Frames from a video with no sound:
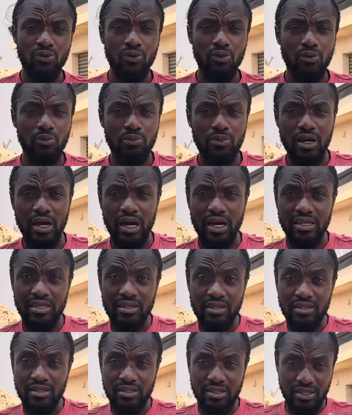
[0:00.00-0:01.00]
know,
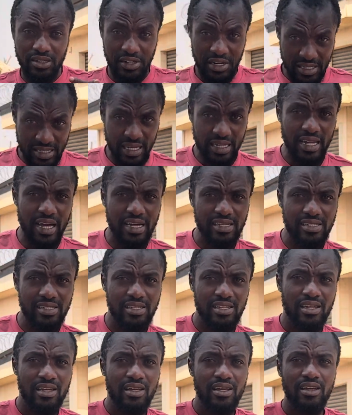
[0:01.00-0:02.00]
created
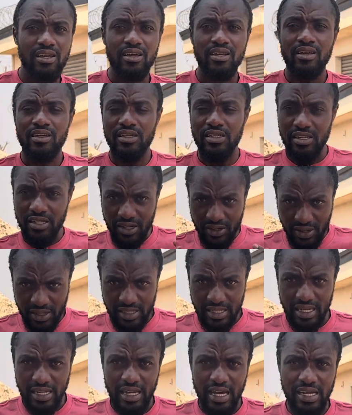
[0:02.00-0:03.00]
us. He
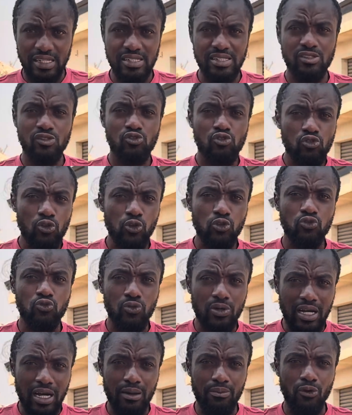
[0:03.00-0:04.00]
created us not
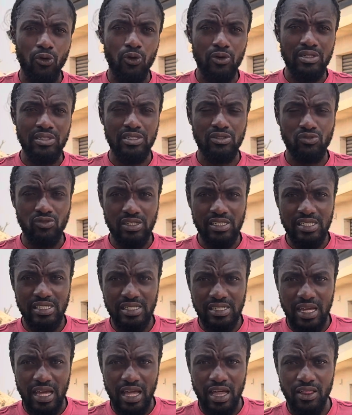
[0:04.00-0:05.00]
to come onto
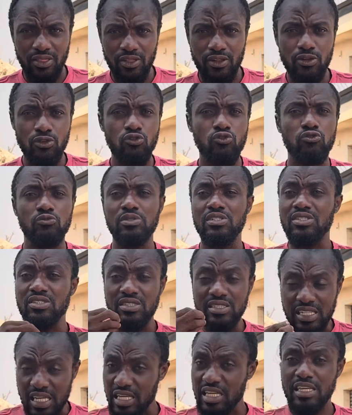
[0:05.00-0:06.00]
this earth to be
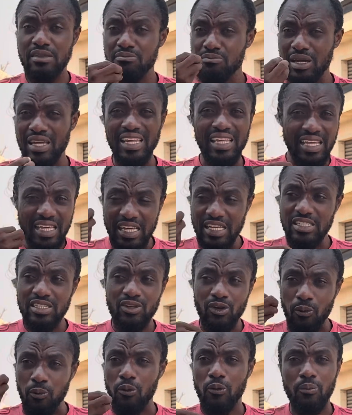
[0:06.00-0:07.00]
taking
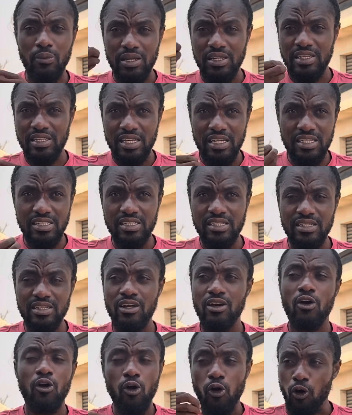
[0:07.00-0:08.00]
medication upon medication,
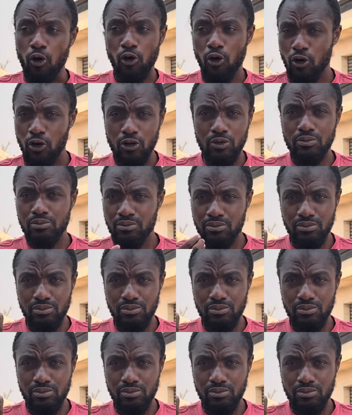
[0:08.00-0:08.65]
all,